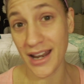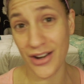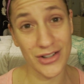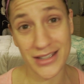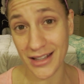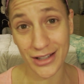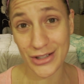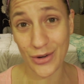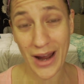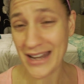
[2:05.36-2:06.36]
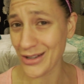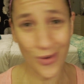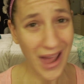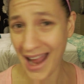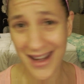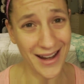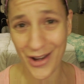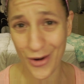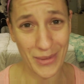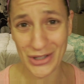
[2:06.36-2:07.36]
and your skin looks great, don't hide it
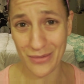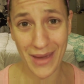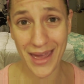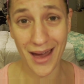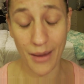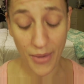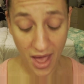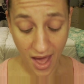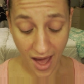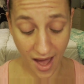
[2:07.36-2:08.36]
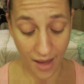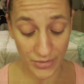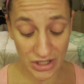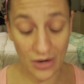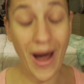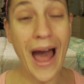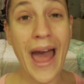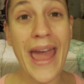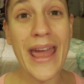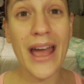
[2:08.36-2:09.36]
under a bunch of makeup. So
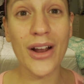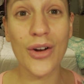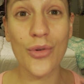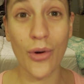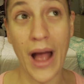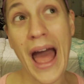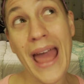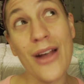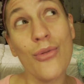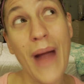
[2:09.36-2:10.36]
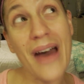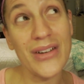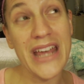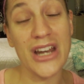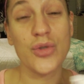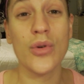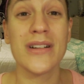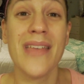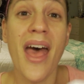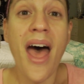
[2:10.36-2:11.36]
I gravitate
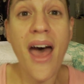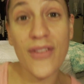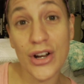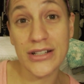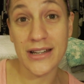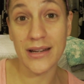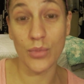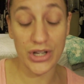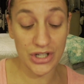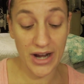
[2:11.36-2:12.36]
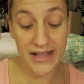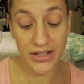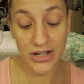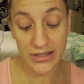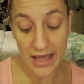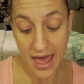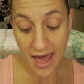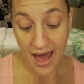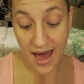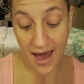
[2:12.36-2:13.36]
towards the heavier tinted moisturizers.
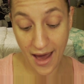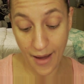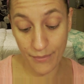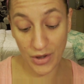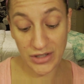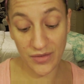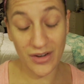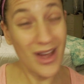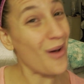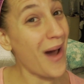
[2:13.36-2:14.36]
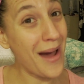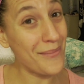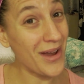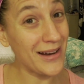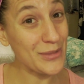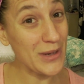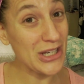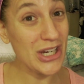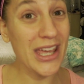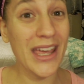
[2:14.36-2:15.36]
Most of you know I'm not a spring
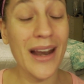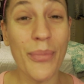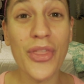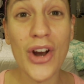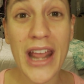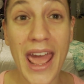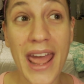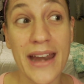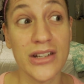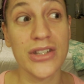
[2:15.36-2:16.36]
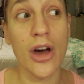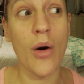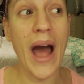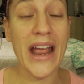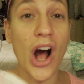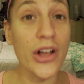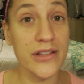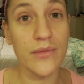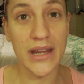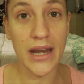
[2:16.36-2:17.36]
chicken. I'm 38, so I
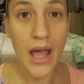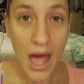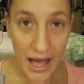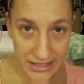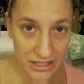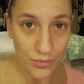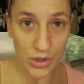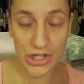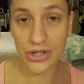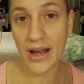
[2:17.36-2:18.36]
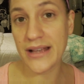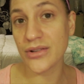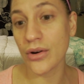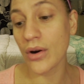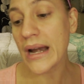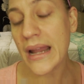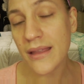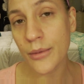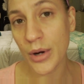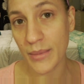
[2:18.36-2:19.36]
also need a tinted moisturizer or
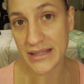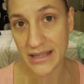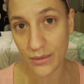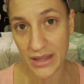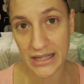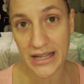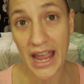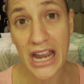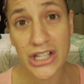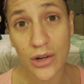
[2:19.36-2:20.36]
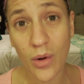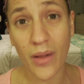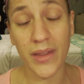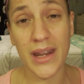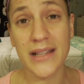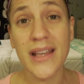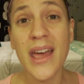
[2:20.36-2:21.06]
anything I put on my skin with anti-aging qualities